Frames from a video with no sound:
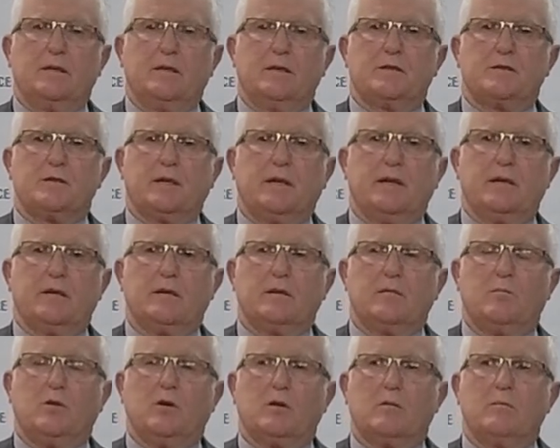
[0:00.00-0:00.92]
to get to
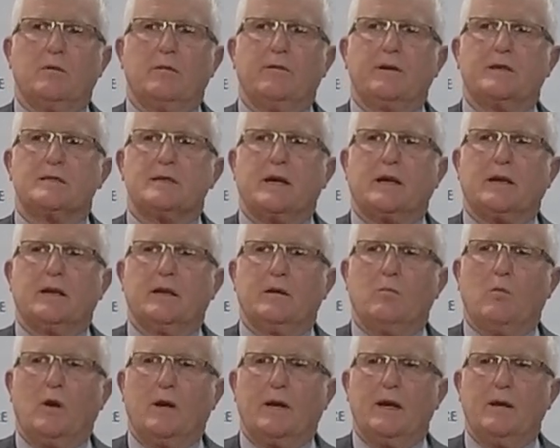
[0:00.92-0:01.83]
the bottom of exactly
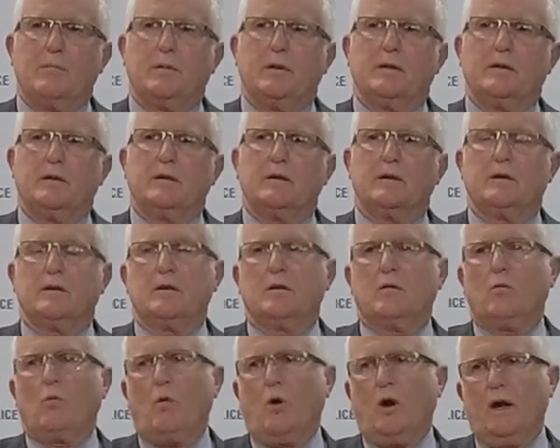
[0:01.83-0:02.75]
what happened,
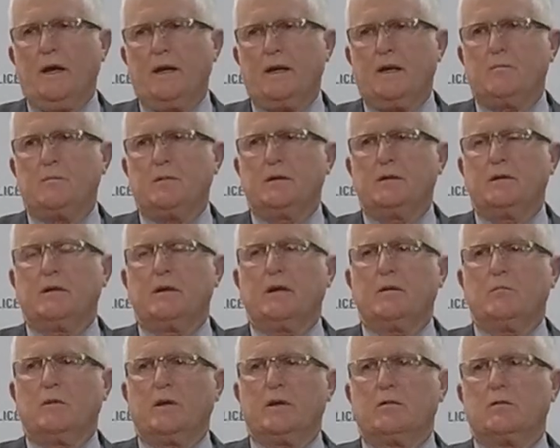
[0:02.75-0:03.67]
why it happened,
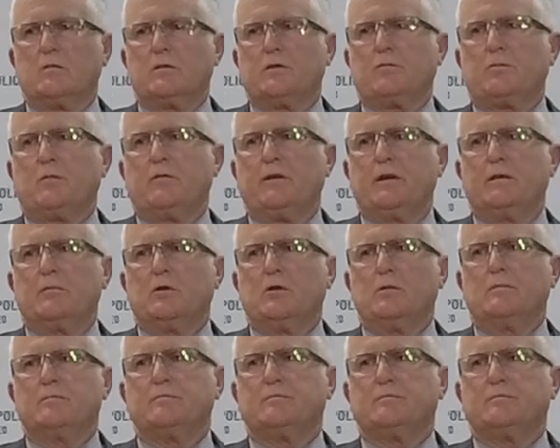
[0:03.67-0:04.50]
and whether it was preventable.